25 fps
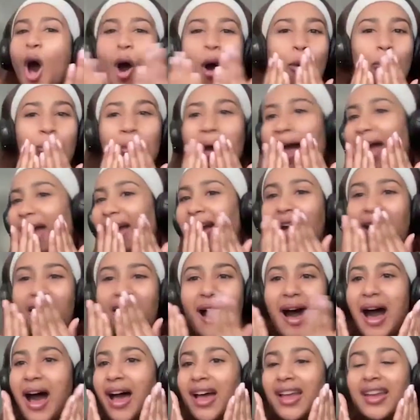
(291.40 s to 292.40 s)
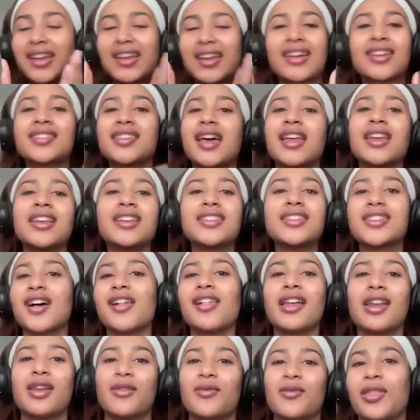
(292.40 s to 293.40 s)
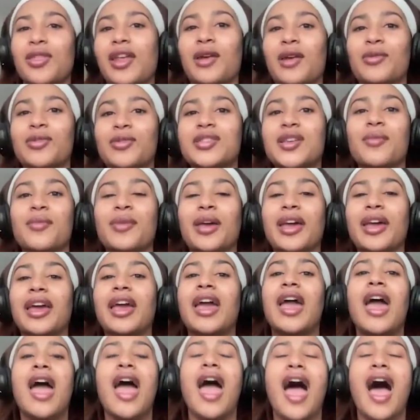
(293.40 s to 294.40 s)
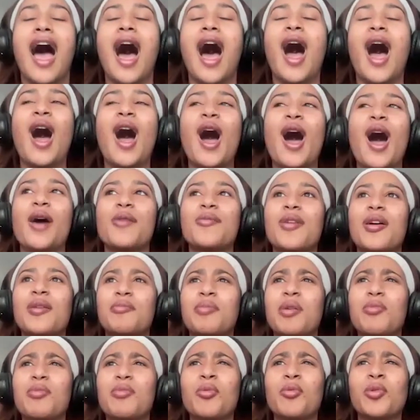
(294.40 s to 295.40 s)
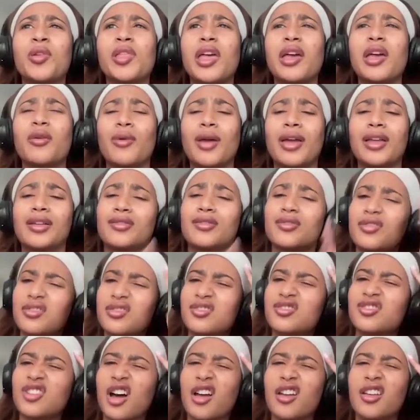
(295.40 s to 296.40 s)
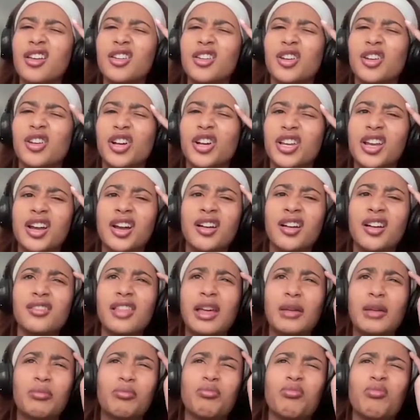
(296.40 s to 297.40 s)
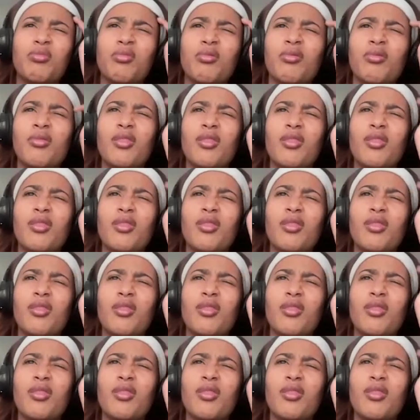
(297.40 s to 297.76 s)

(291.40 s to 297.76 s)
oh my God, because I didn't tell anyone that I was coming. And people were like, wait, Chaddha, you're here? Like,